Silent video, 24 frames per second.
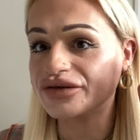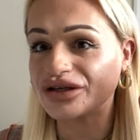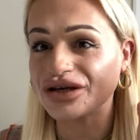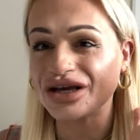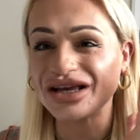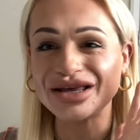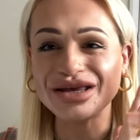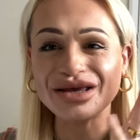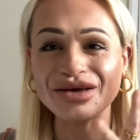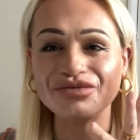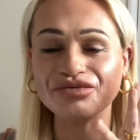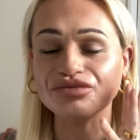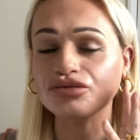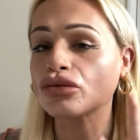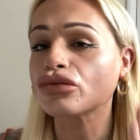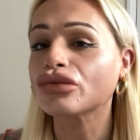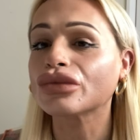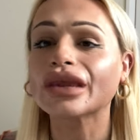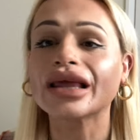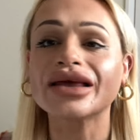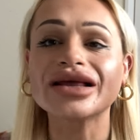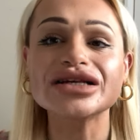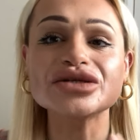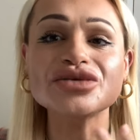So you, you,
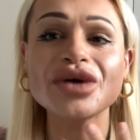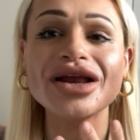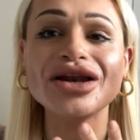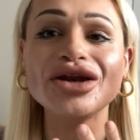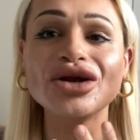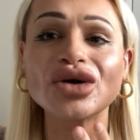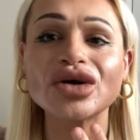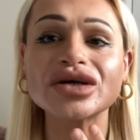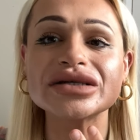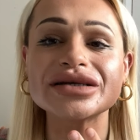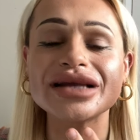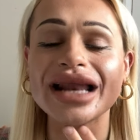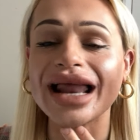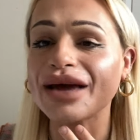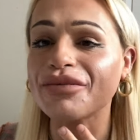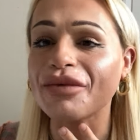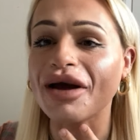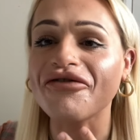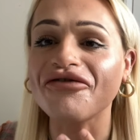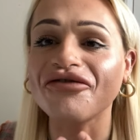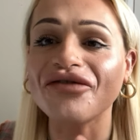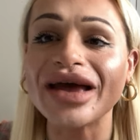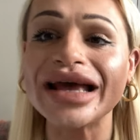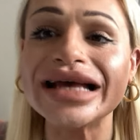that's why it looks like
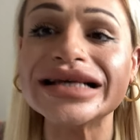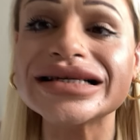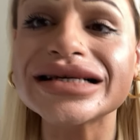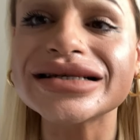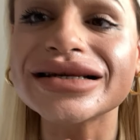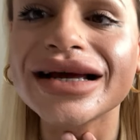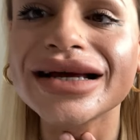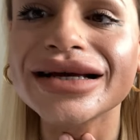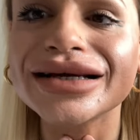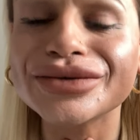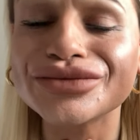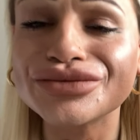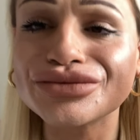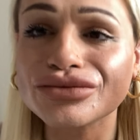my face is like